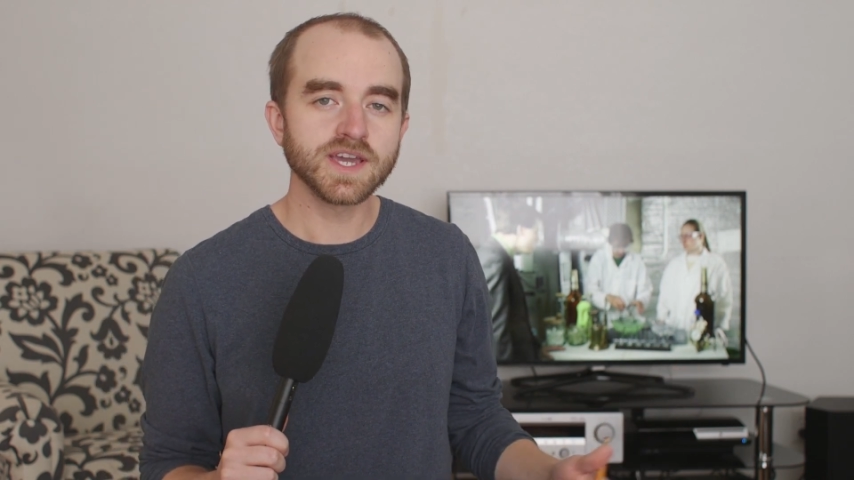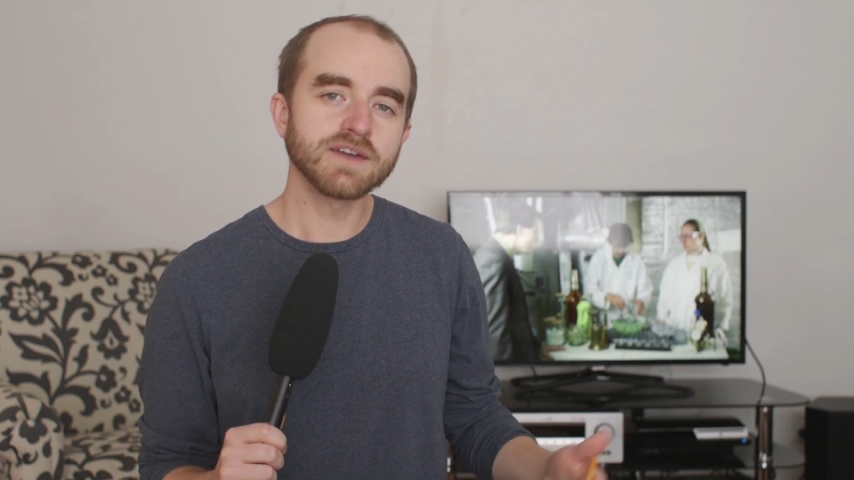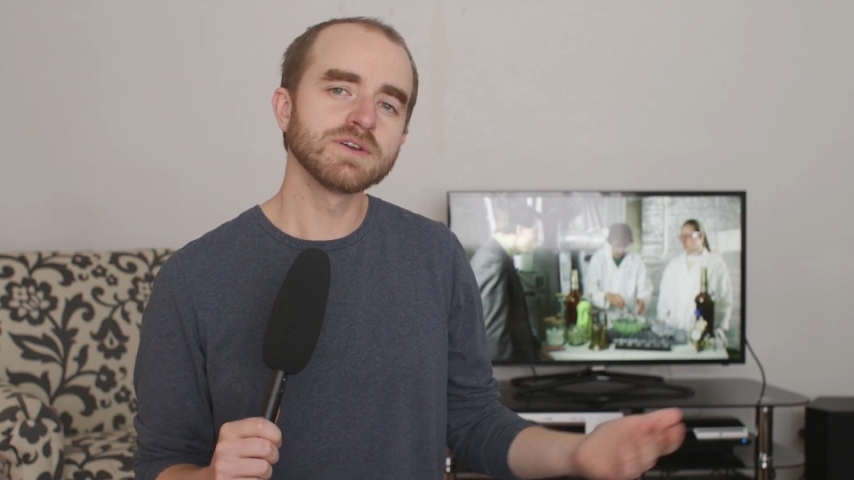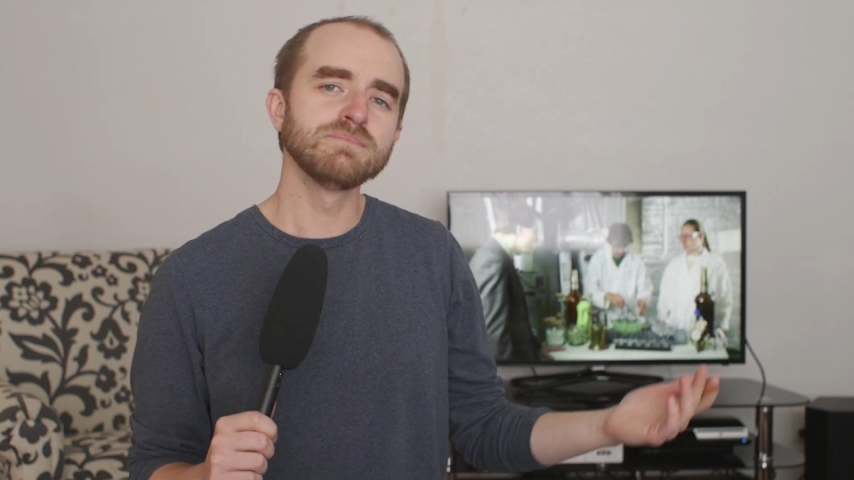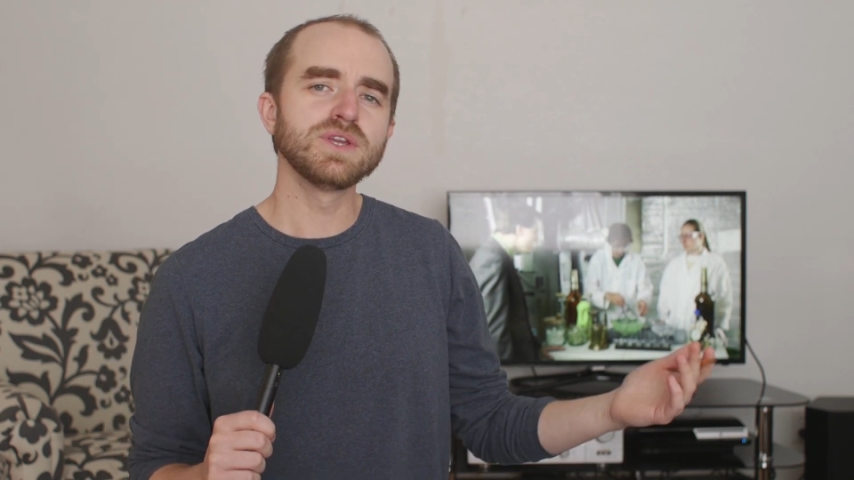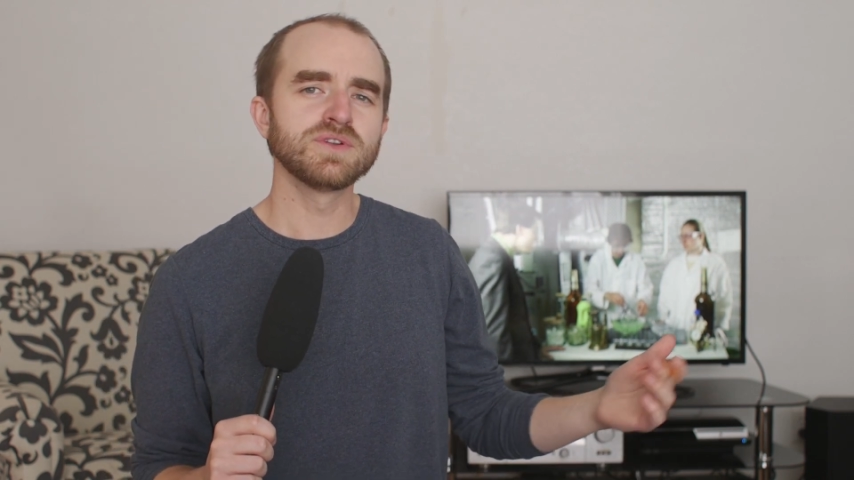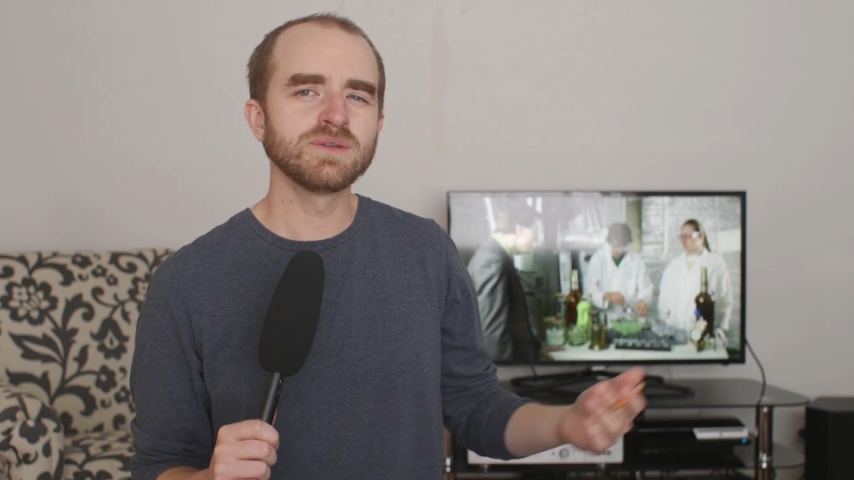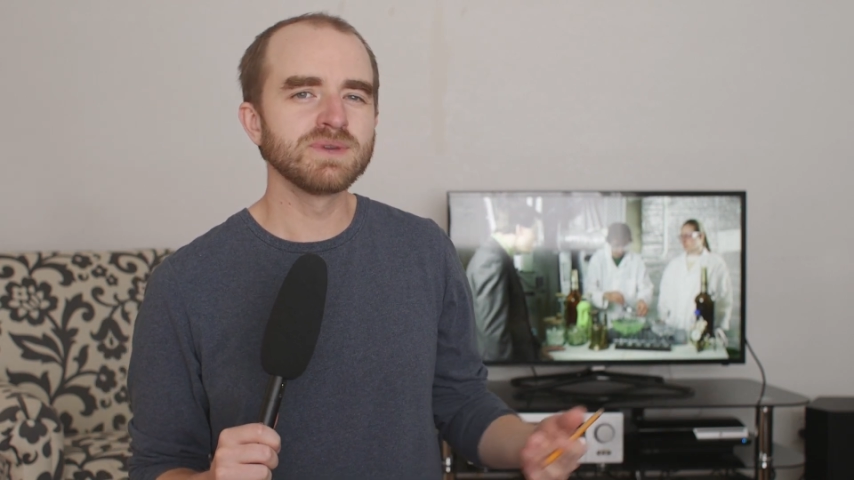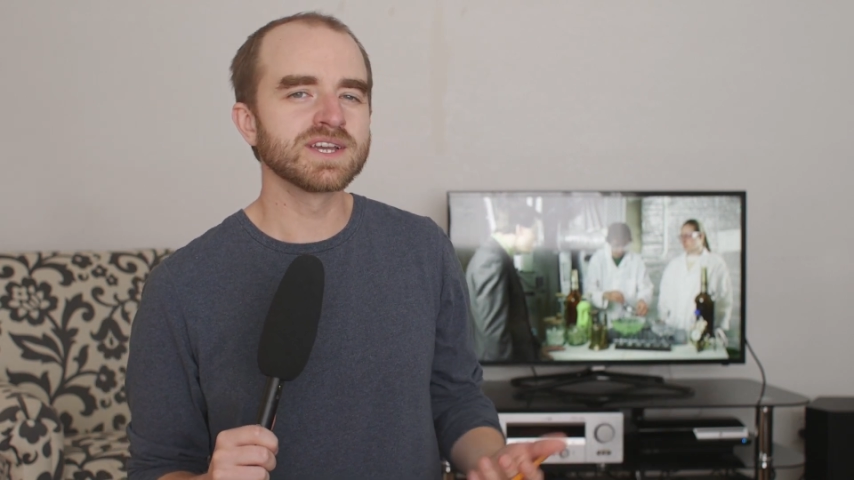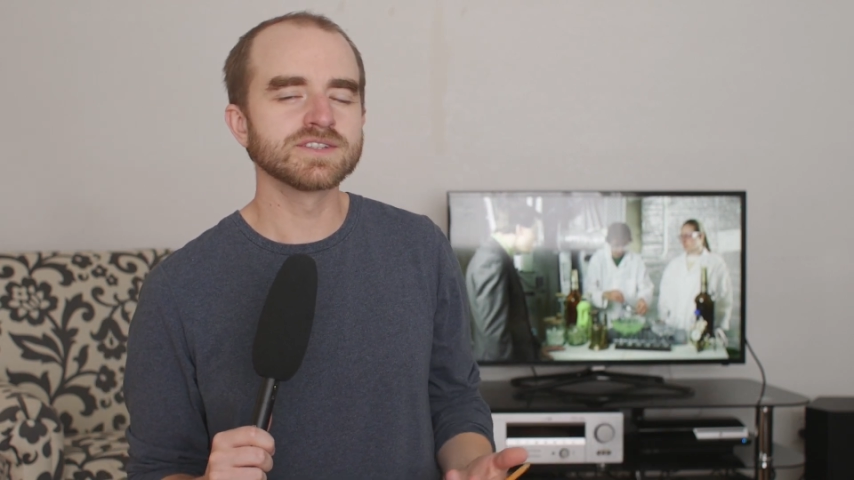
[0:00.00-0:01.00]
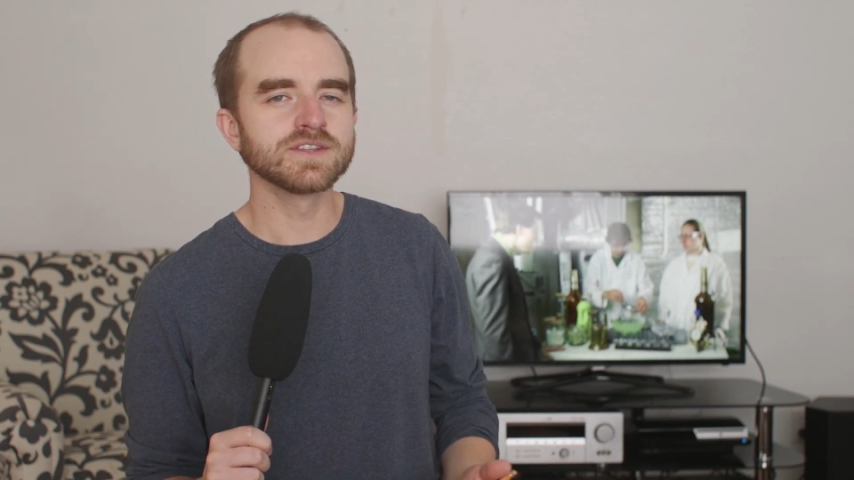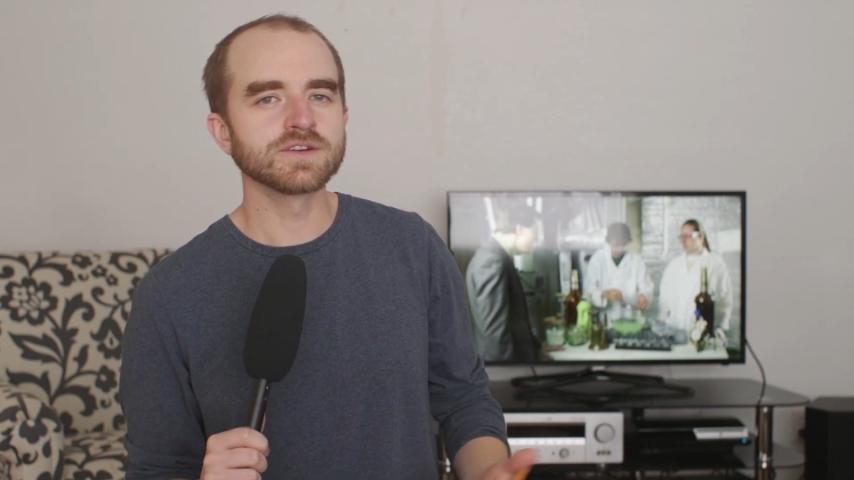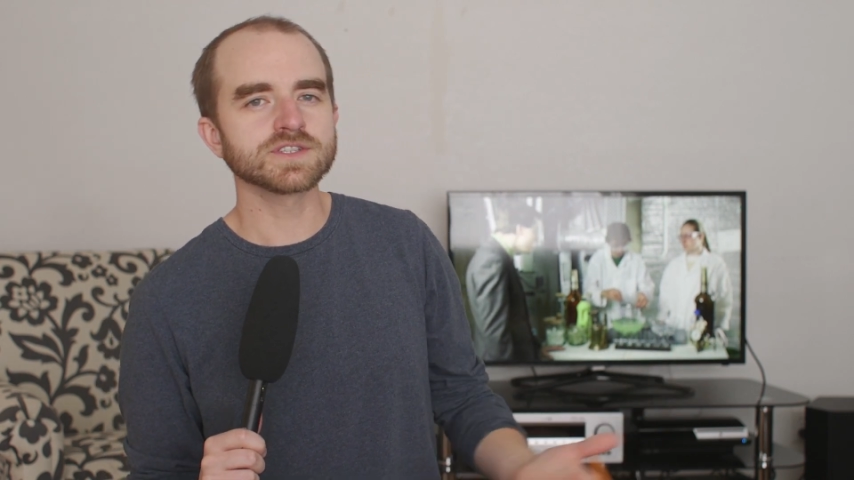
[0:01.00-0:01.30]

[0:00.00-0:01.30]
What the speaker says: have it muted because, you know,